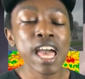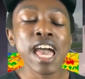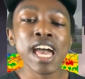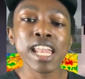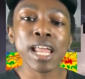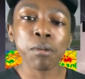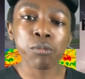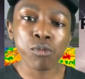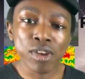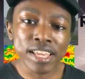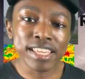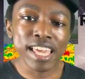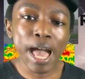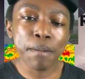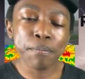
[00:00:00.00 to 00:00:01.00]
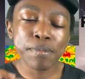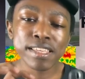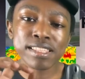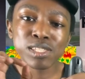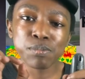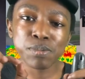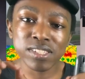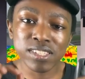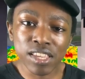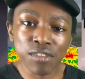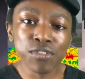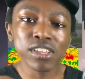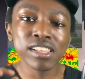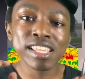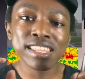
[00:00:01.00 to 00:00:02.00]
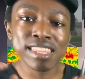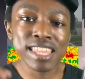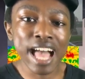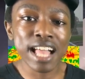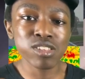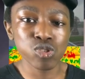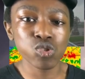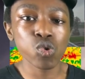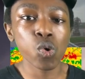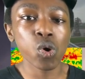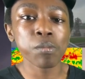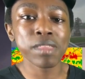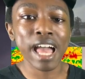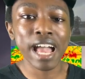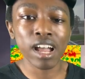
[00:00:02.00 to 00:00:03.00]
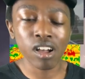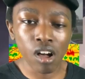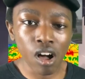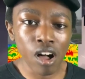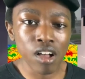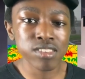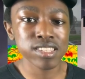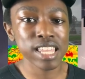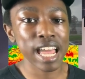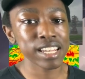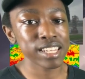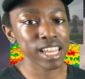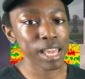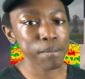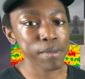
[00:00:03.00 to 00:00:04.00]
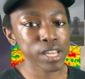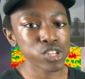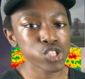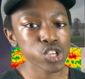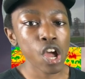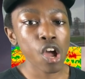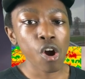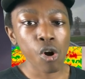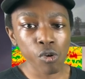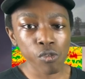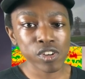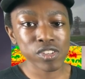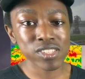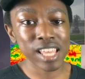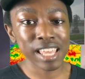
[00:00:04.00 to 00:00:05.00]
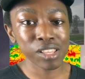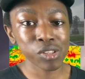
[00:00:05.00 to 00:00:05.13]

and I'm recapping specifically that storm that caused that damage over St.